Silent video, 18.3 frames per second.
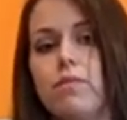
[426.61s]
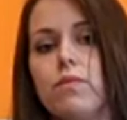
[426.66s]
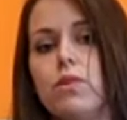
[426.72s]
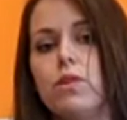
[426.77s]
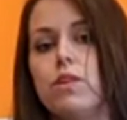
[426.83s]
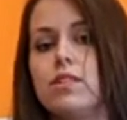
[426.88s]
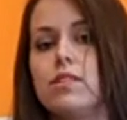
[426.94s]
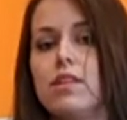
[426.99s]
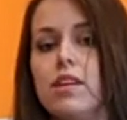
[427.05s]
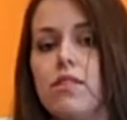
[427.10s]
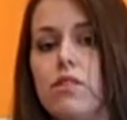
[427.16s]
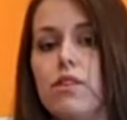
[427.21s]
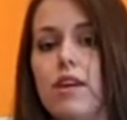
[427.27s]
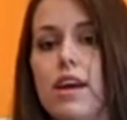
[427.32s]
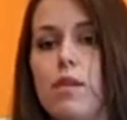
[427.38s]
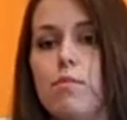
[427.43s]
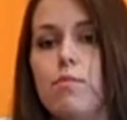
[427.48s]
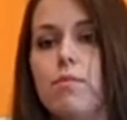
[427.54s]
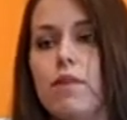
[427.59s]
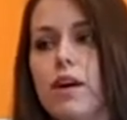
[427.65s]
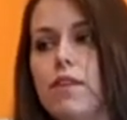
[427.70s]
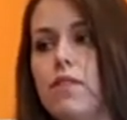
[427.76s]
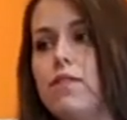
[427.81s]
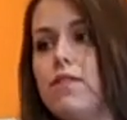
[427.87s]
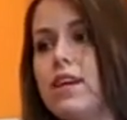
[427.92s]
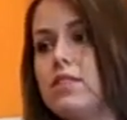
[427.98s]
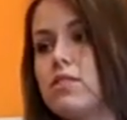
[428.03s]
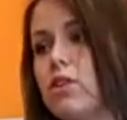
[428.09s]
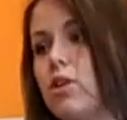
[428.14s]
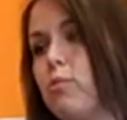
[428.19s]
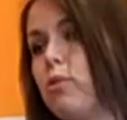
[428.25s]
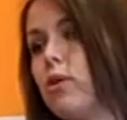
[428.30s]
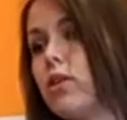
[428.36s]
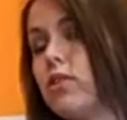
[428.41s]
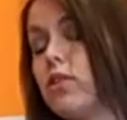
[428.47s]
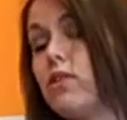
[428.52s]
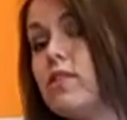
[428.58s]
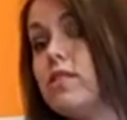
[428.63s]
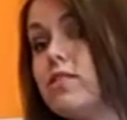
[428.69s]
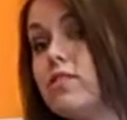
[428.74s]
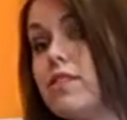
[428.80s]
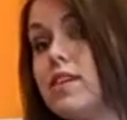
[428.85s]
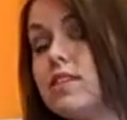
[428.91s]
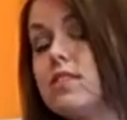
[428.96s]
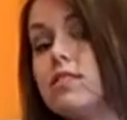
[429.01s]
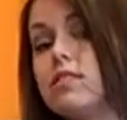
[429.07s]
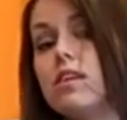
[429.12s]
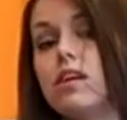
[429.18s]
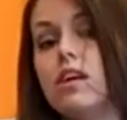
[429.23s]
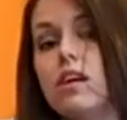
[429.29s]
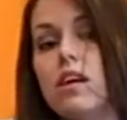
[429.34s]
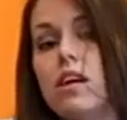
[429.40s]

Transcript: You can say their name, and then that's going to perk their interest